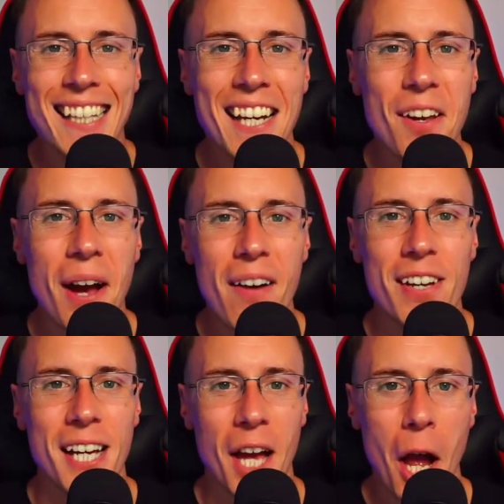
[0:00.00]
there you have
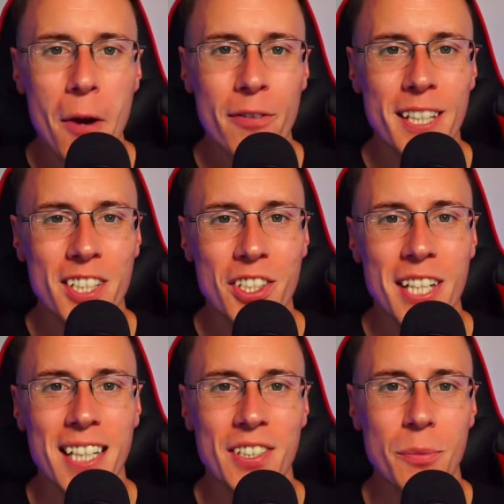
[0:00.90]
it. Hopefully, this has
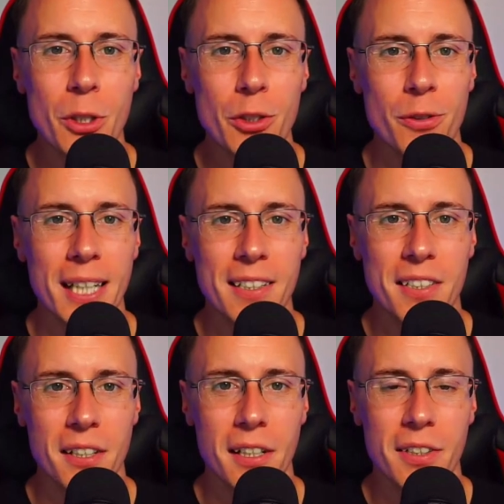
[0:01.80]
shared some useful
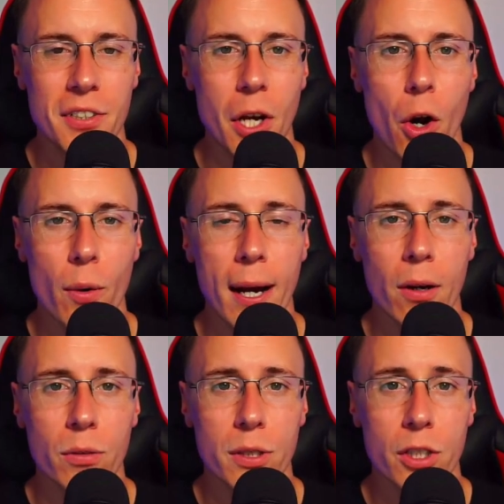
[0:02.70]
insights
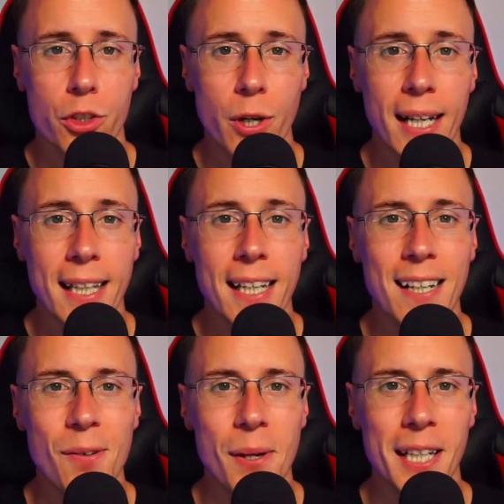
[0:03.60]
around
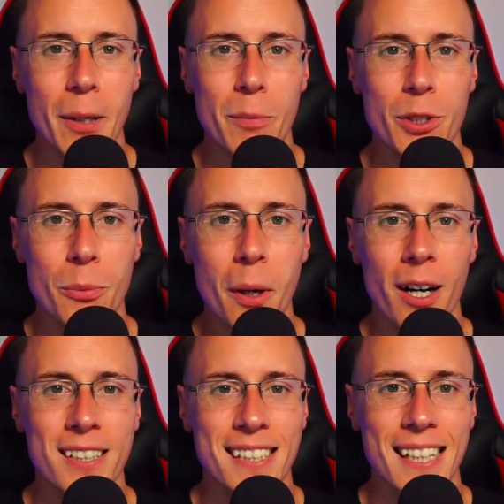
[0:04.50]
tracking when it comes to your
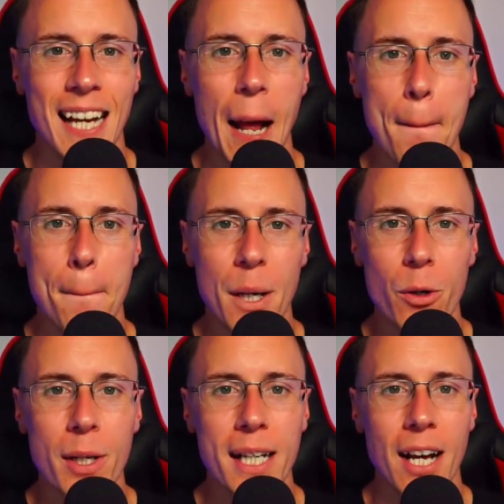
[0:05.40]
marketing and
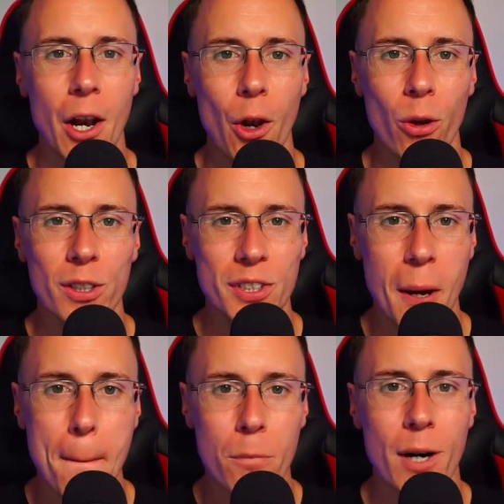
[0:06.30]
building a long
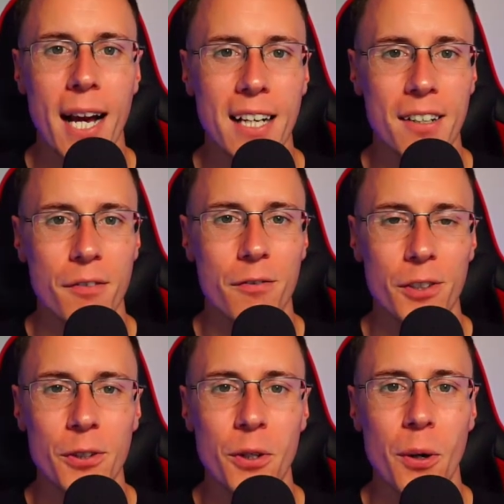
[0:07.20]
term brand
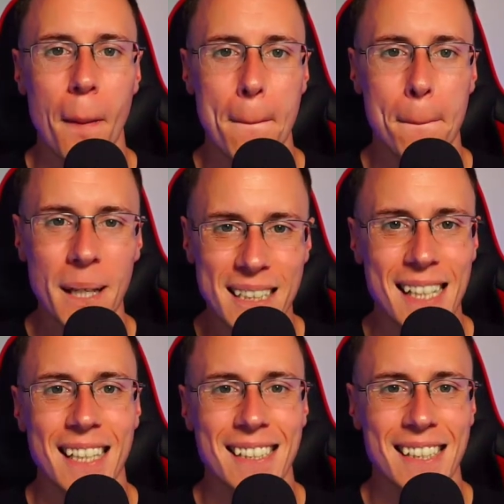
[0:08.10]
for your
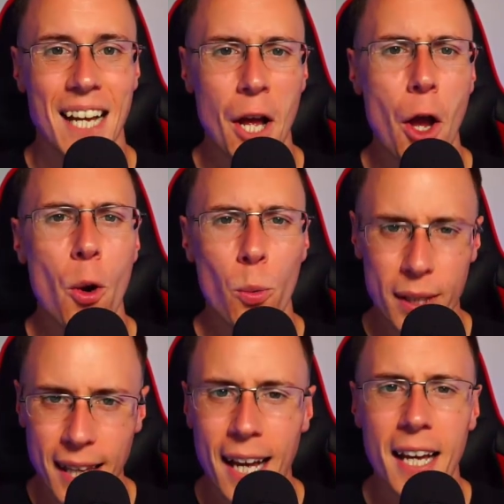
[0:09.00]
business.
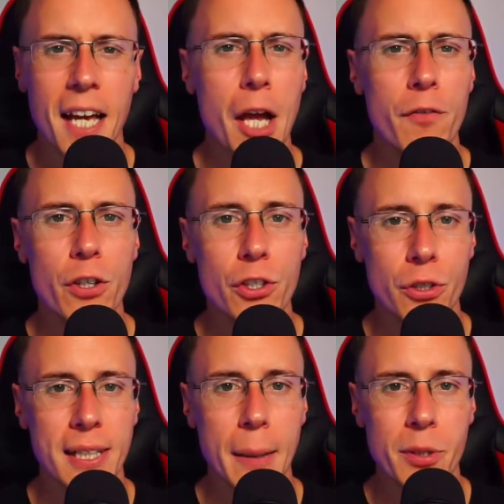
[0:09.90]
With that, if you
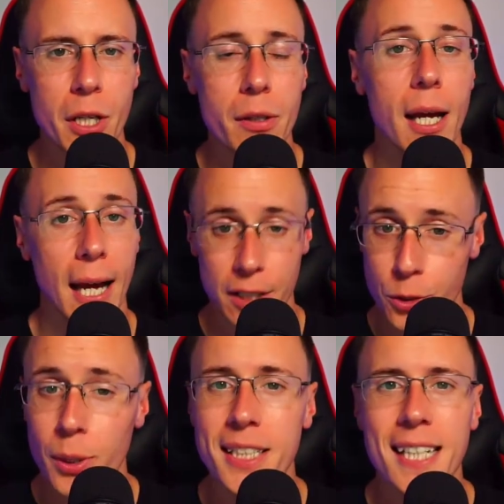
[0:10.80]
enjoyed the episode, as
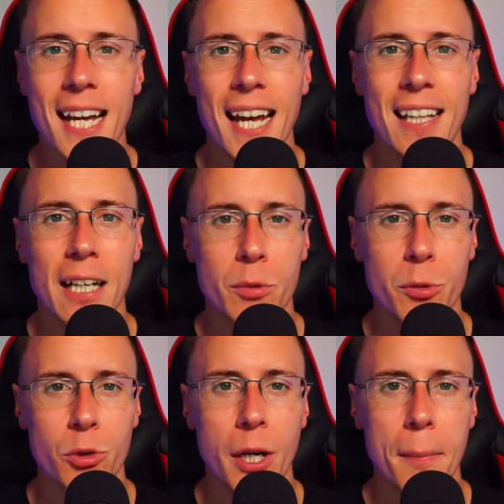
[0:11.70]
always, hit that
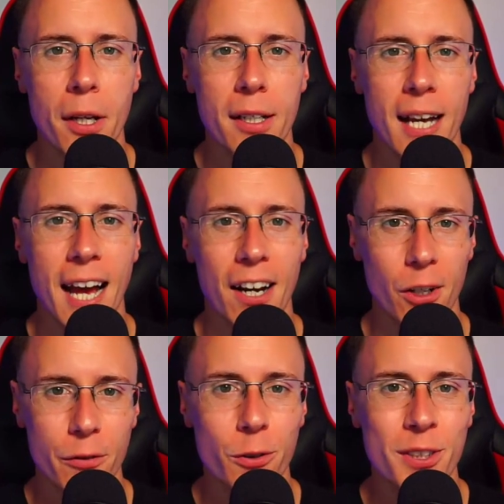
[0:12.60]
subscribe button and I
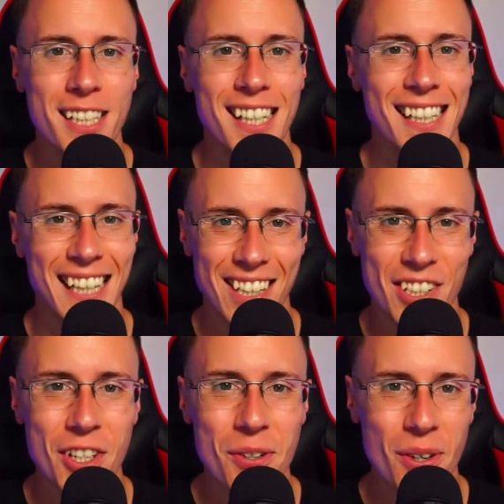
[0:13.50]
look forward to
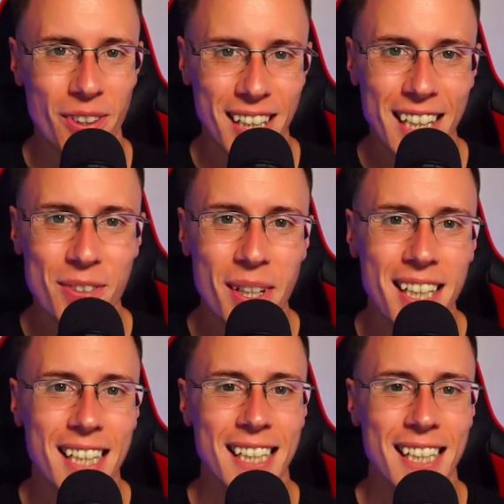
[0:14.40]
catching you on the next one.